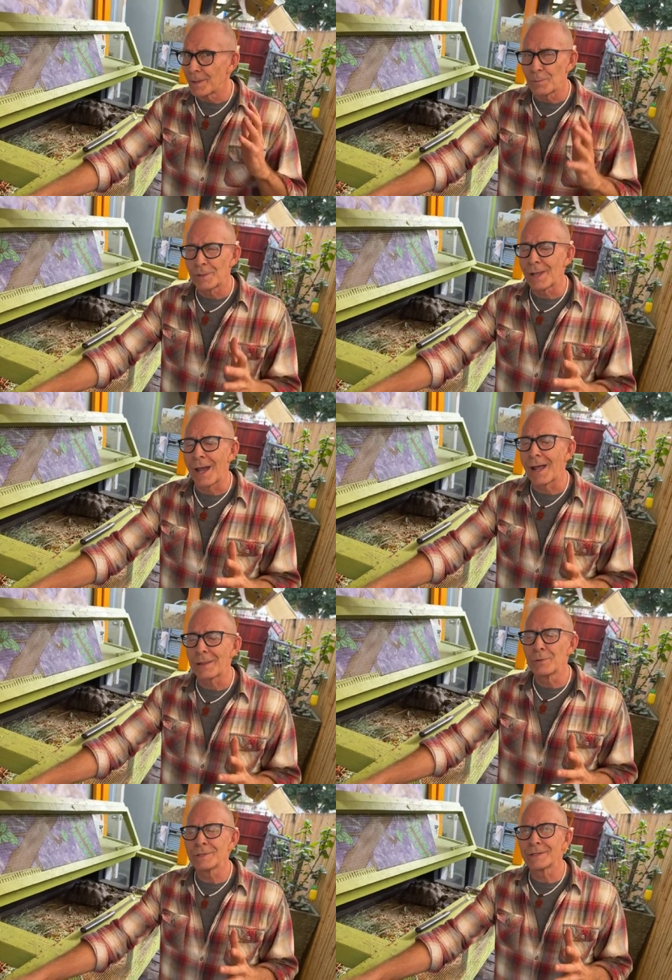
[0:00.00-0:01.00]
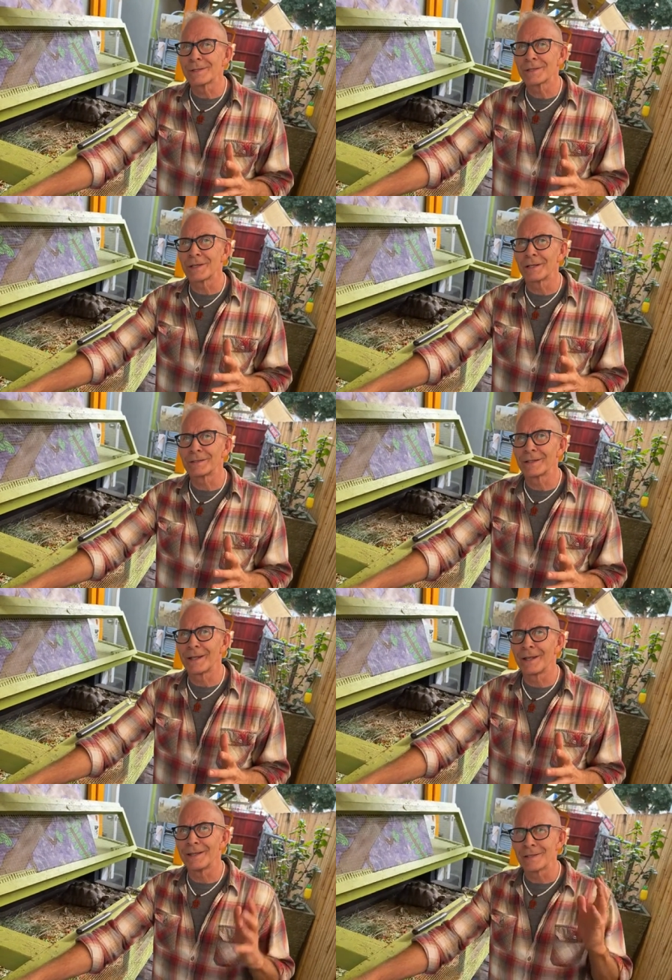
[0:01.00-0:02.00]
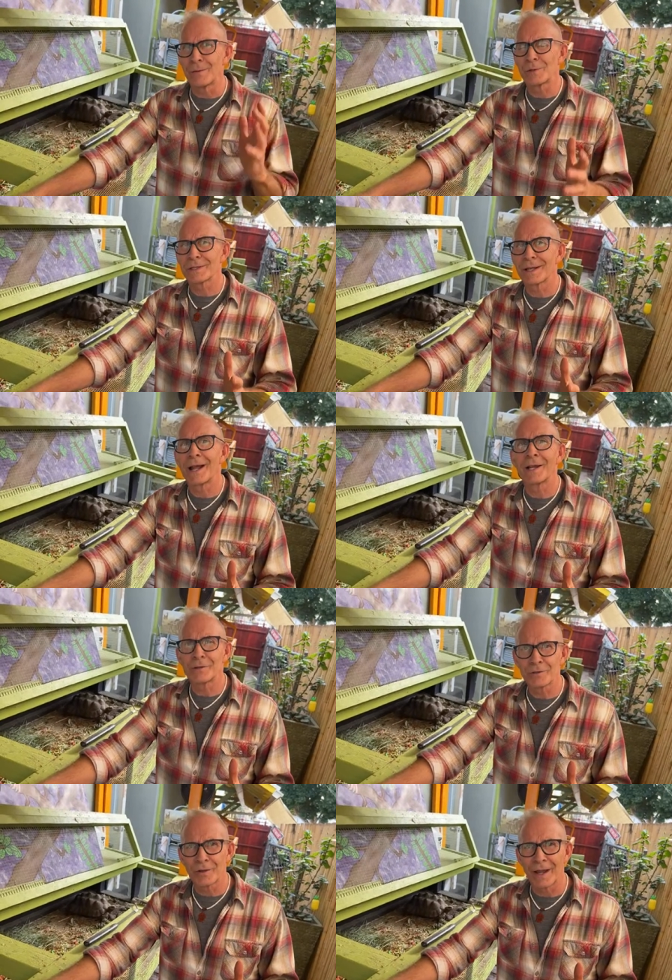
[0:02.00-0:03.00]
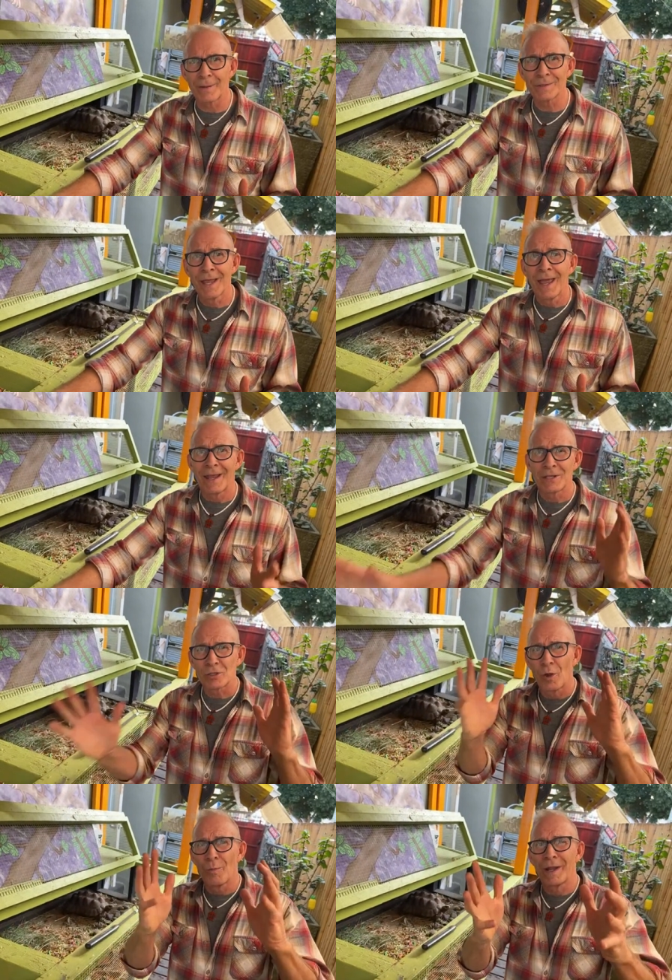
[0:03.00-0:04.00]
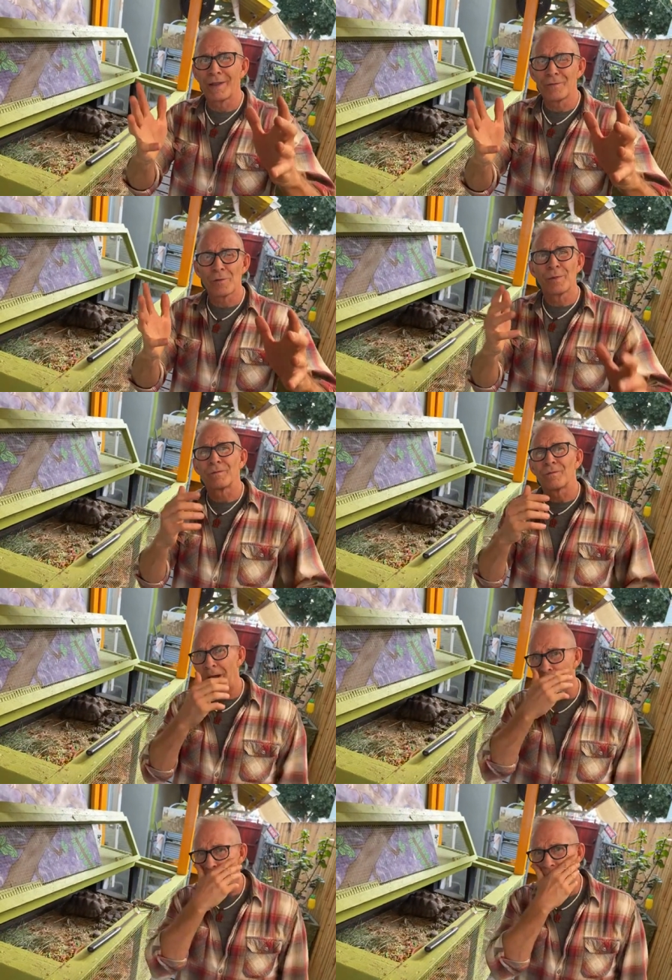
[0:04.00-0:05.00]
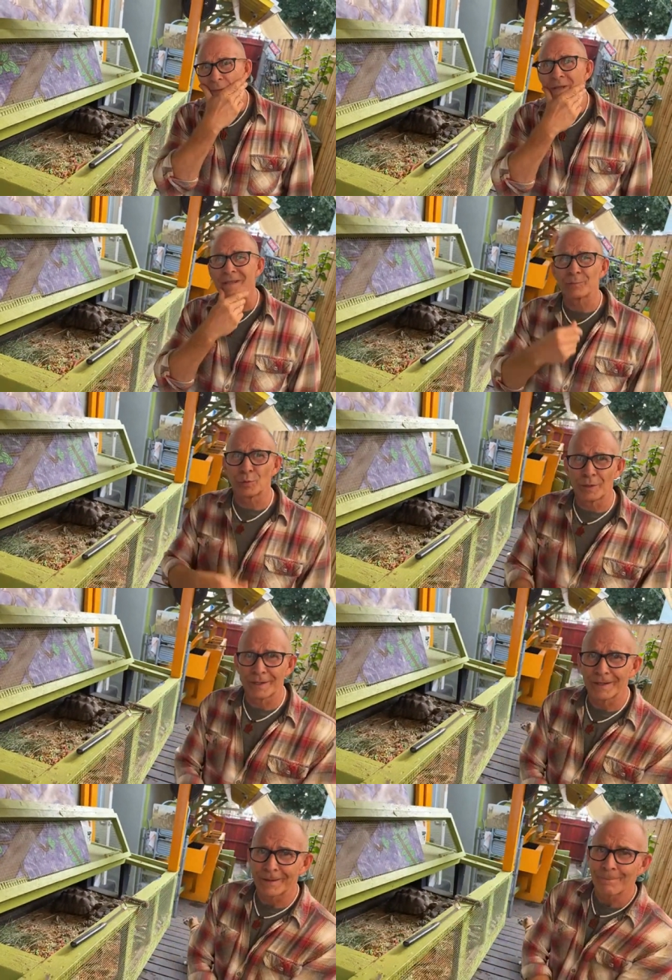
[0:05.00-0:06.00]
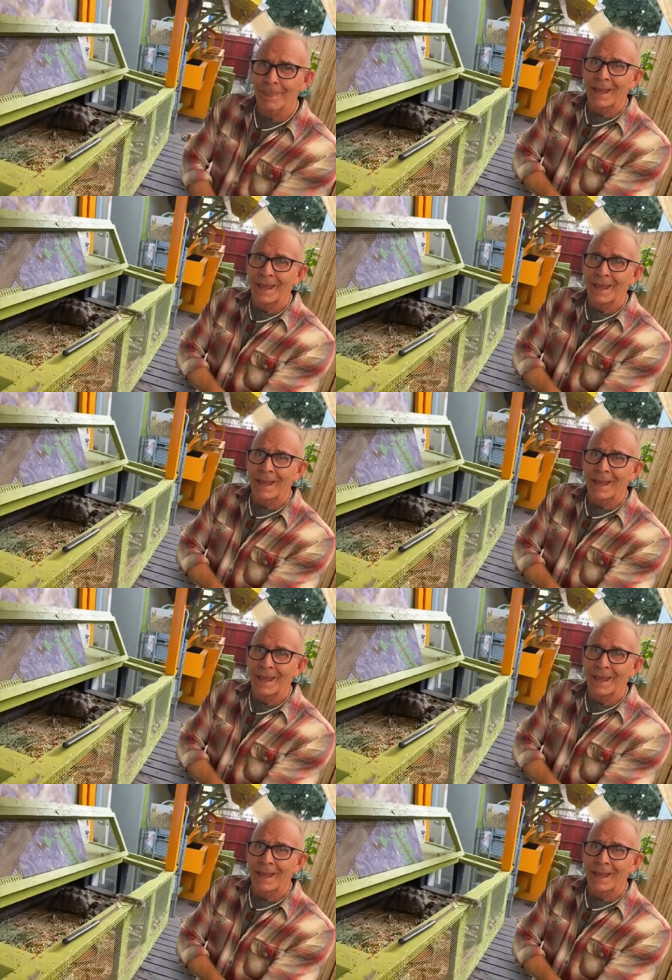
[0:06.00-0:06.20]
we're not losing Sheldon, and he's almost at 100 grams. And so many of you have been following him and supporting him.